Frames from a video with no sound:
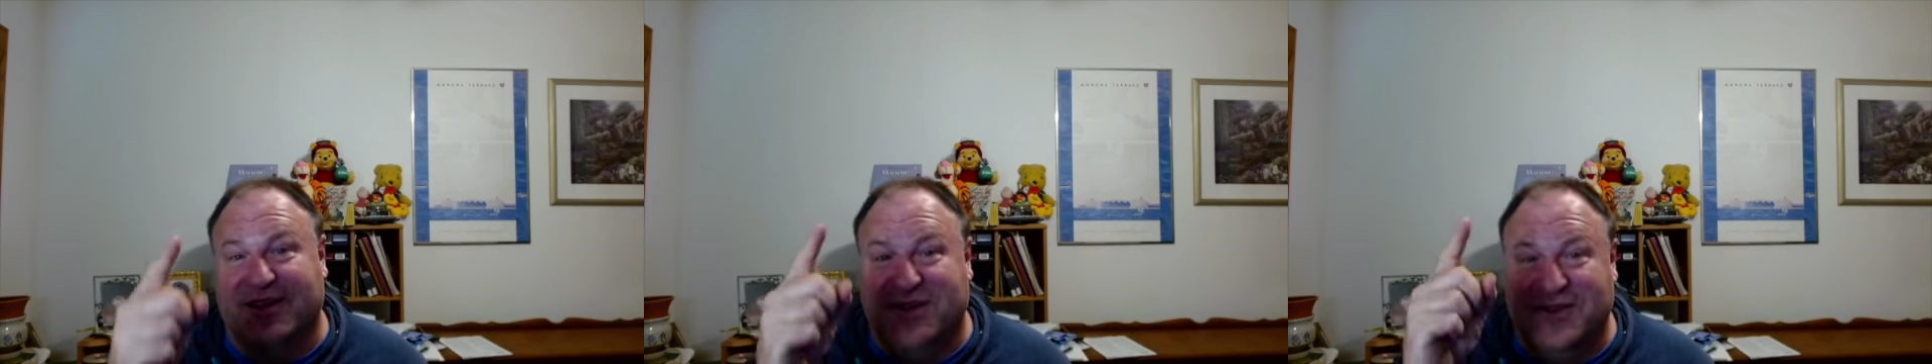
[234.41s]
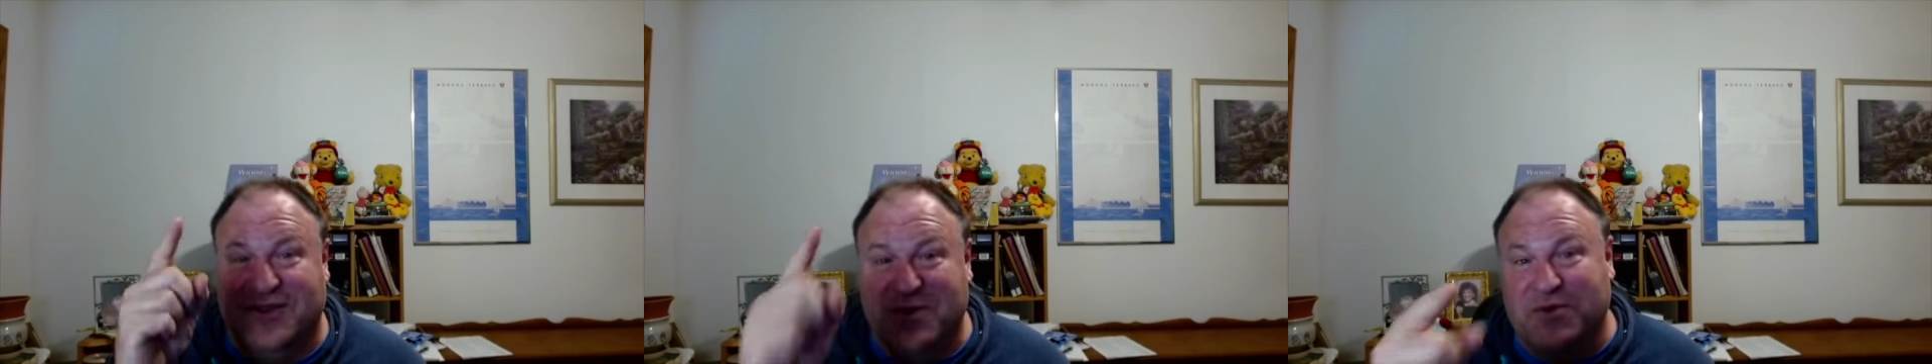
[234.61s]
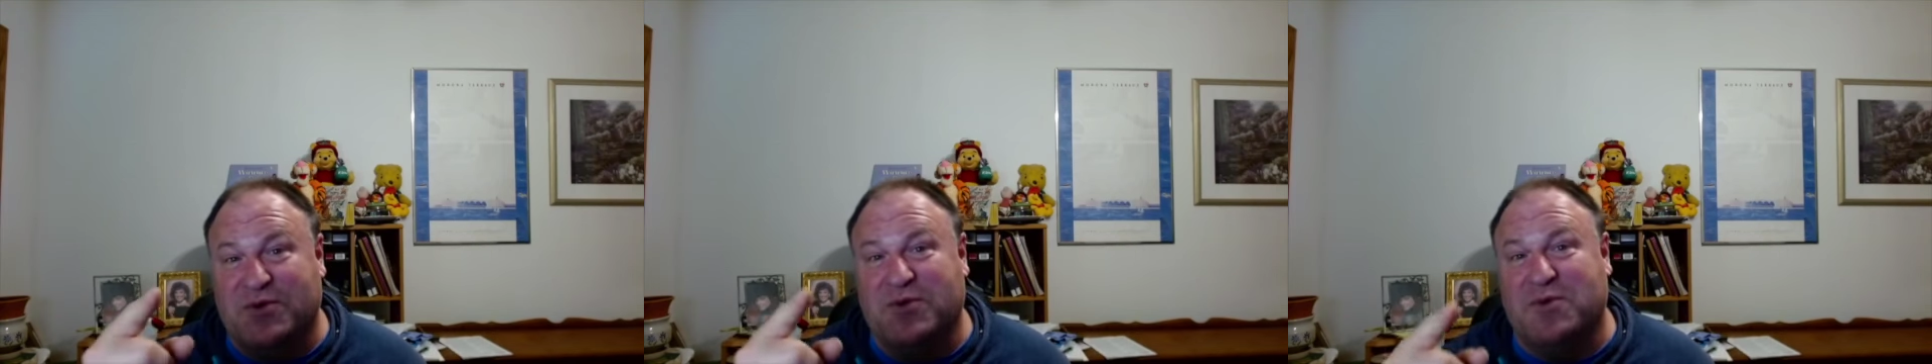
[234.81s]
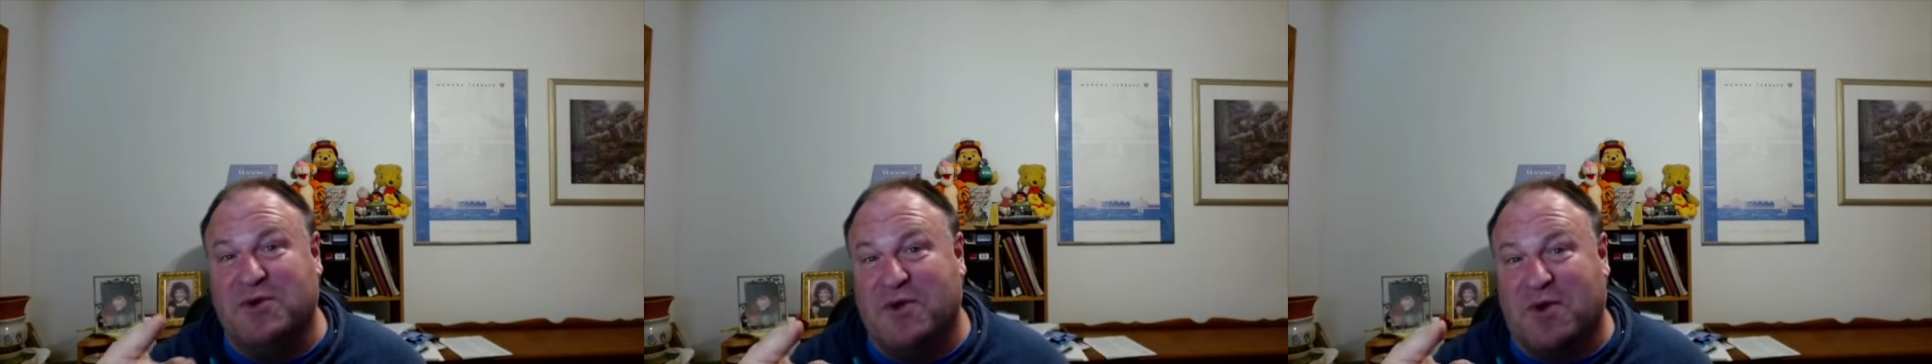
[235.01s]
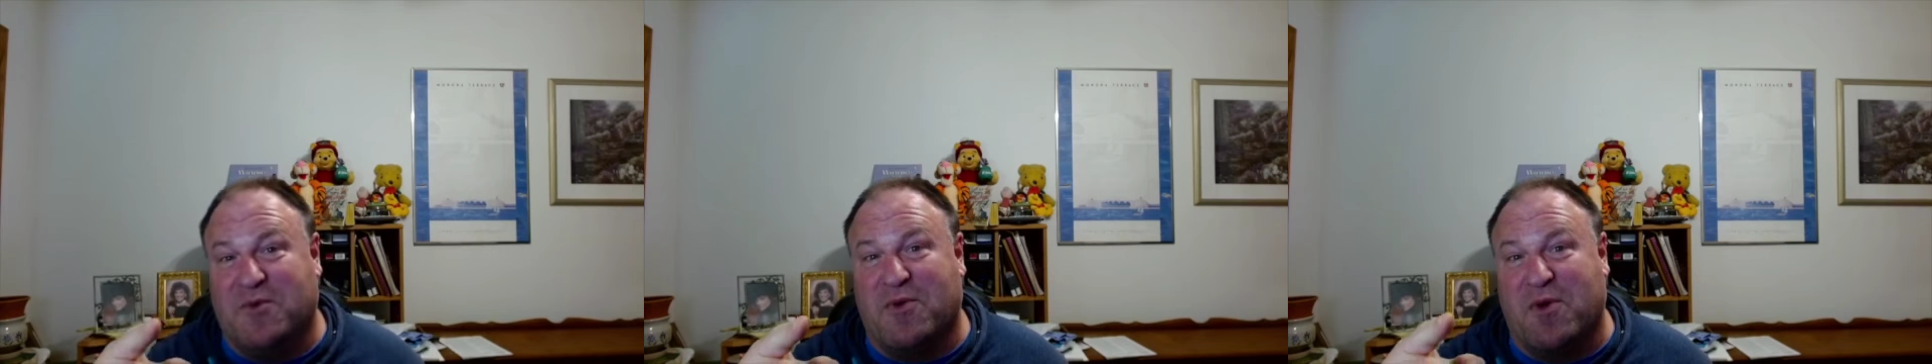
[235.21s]
You do
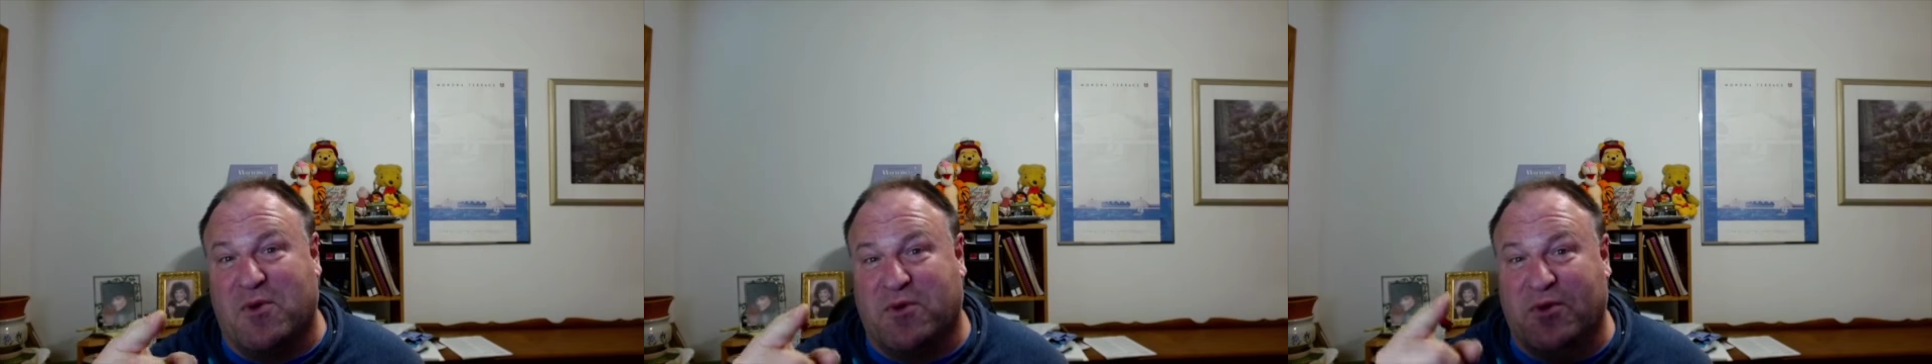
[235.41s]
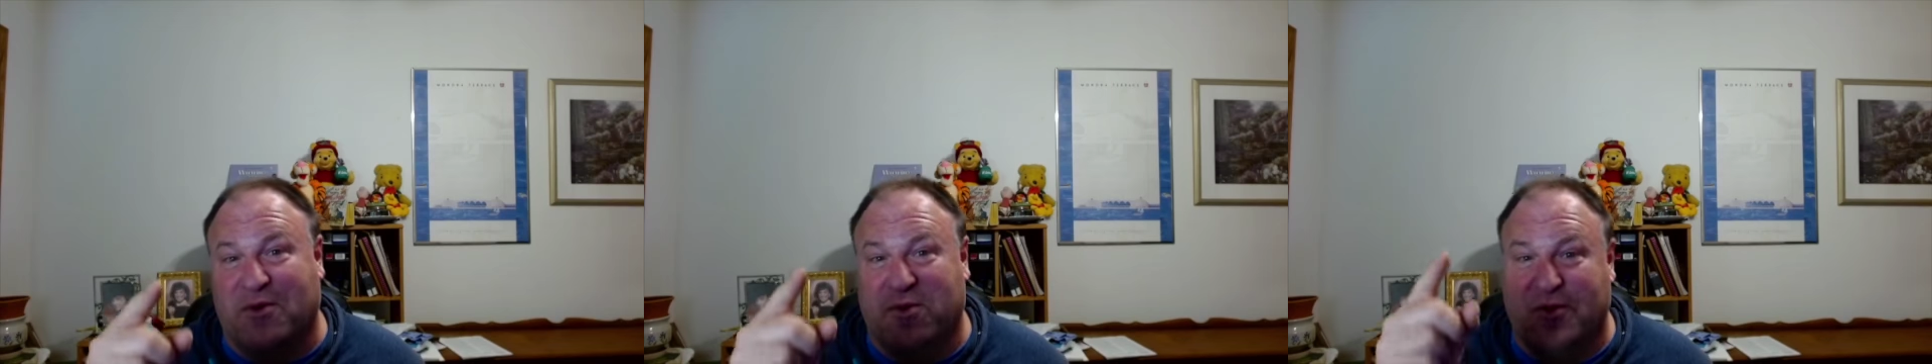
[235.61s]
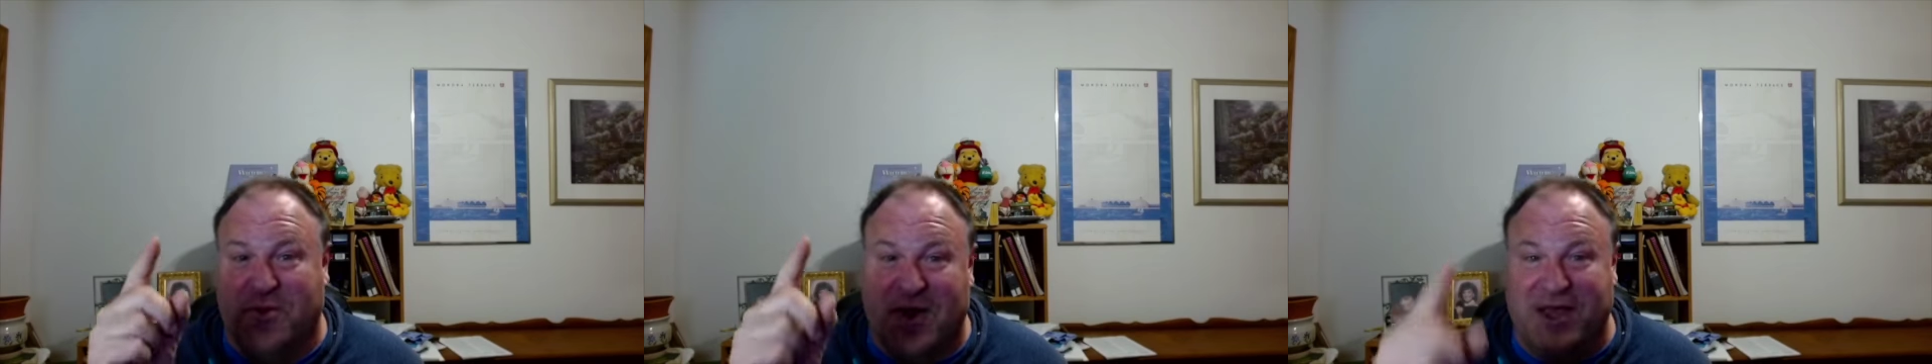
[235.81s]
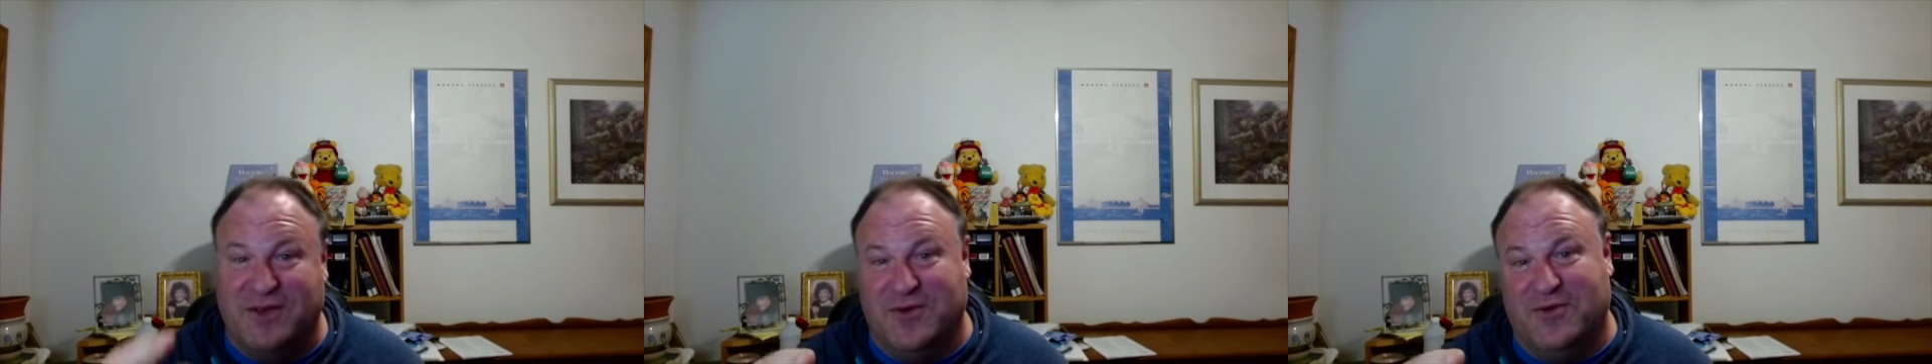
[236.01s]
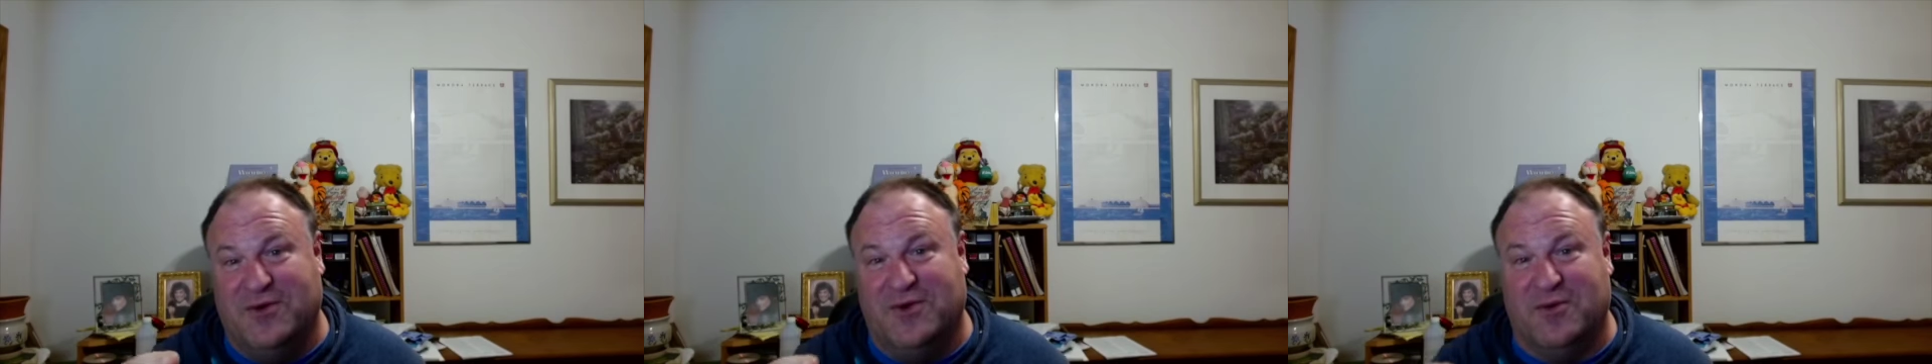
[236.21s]
your Roku the way
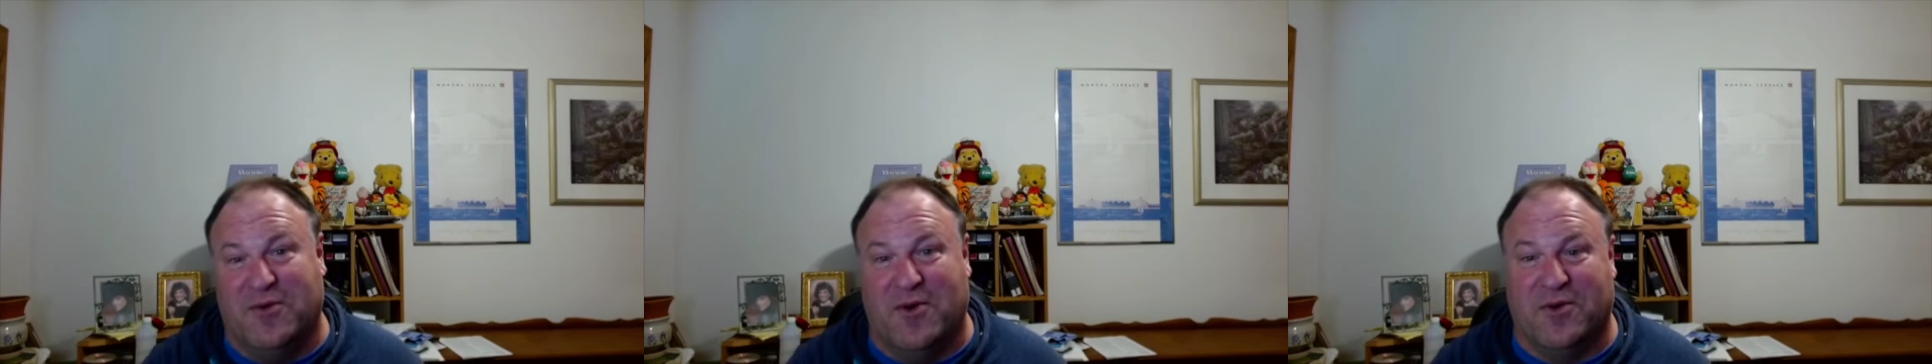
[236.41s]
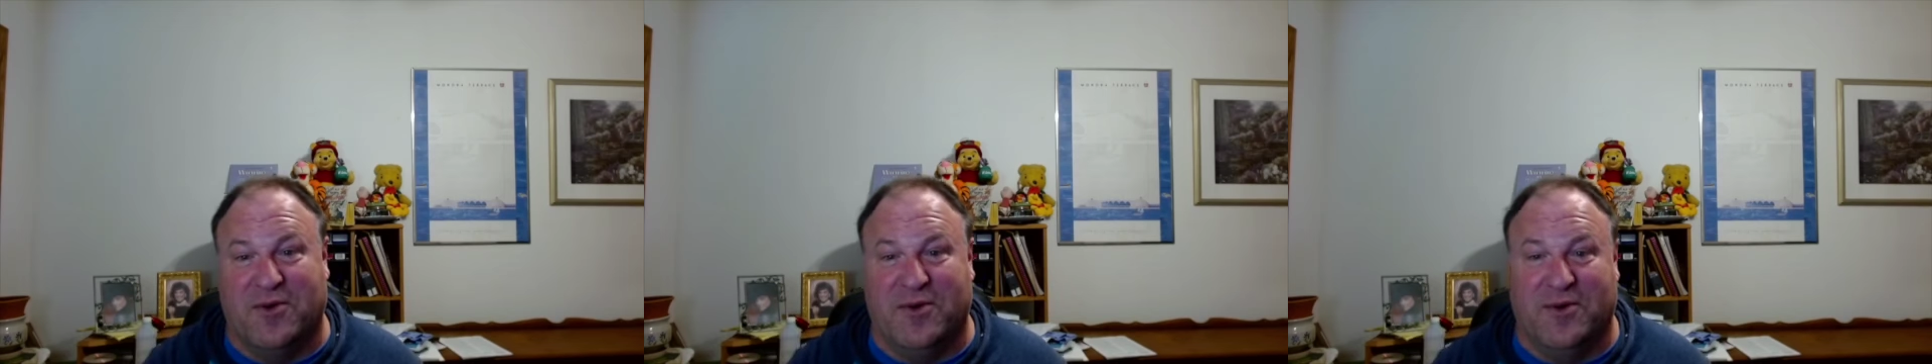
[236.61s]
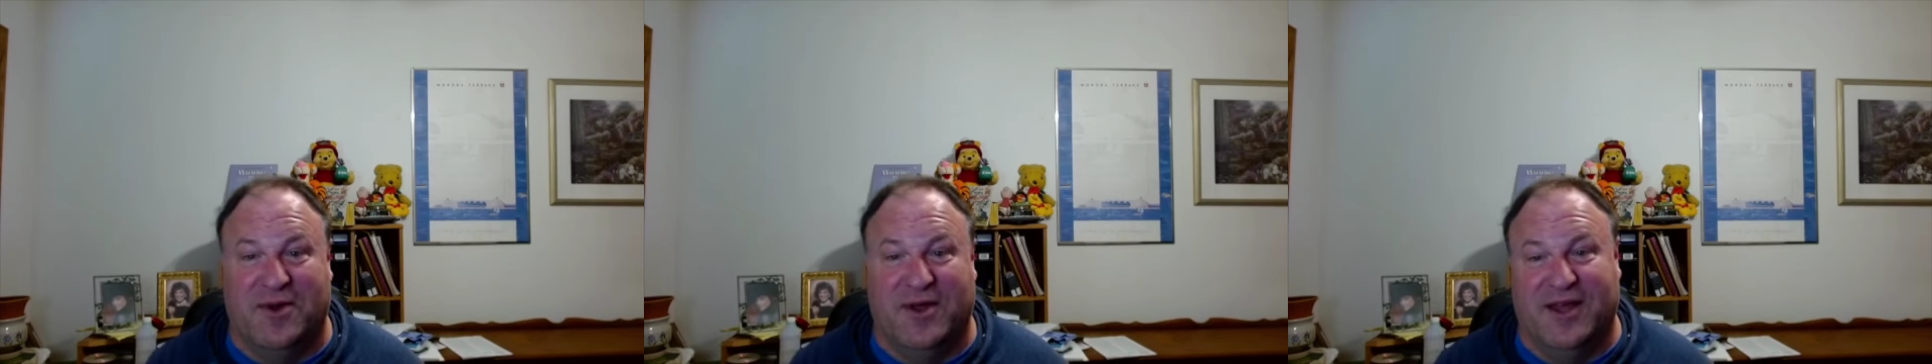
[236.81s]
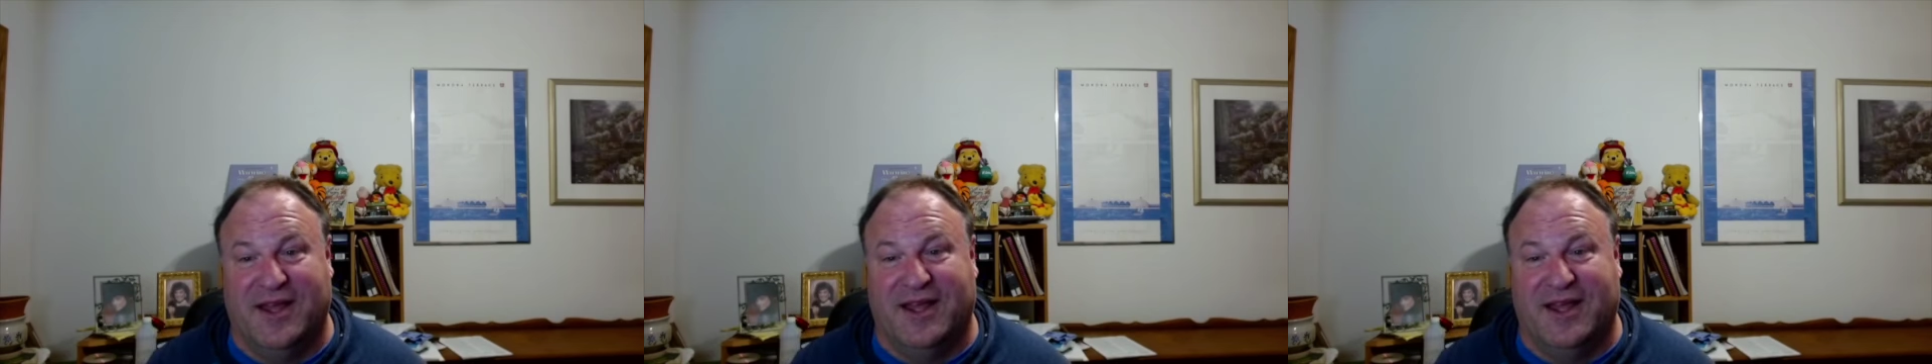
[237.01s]
you do your Roku.